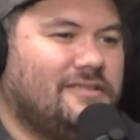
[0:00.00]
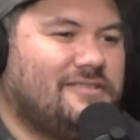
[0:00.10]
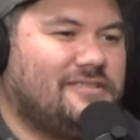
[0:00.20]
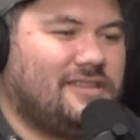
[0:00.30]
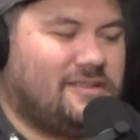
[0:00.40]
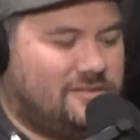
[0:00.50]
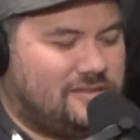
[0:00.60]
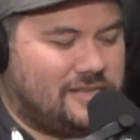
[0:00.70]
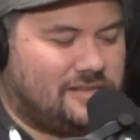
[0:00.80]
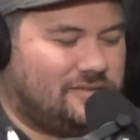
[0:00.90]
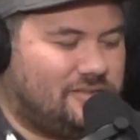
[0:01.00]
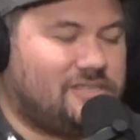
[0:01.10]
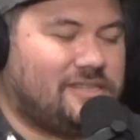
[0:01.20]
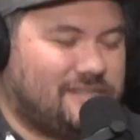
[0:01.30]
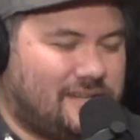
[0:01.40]
So that
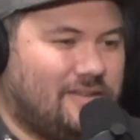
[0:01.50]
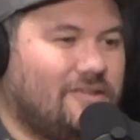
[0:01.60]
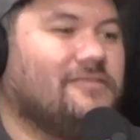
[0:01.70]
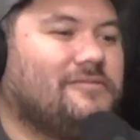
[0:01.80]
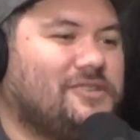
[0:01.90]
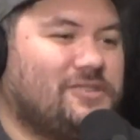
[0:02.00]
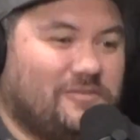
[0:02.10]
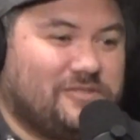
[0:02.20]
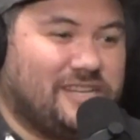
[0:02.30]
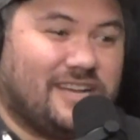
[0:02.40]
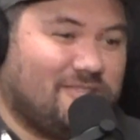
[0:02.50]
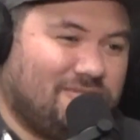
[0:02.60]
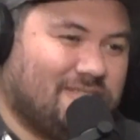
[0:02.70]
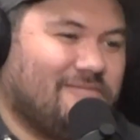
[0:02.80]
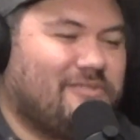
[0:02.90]
just to sell it on, because obviously you can't
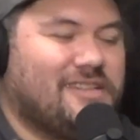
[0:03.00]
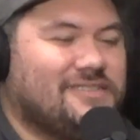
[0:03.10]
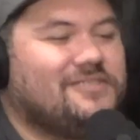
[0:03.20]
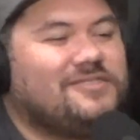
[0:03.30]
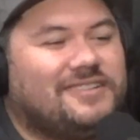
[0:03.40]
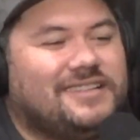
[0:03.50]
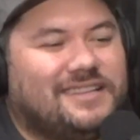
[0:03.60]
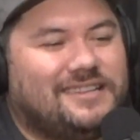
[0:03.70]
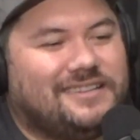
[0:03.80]
use it. But that's interesting, man.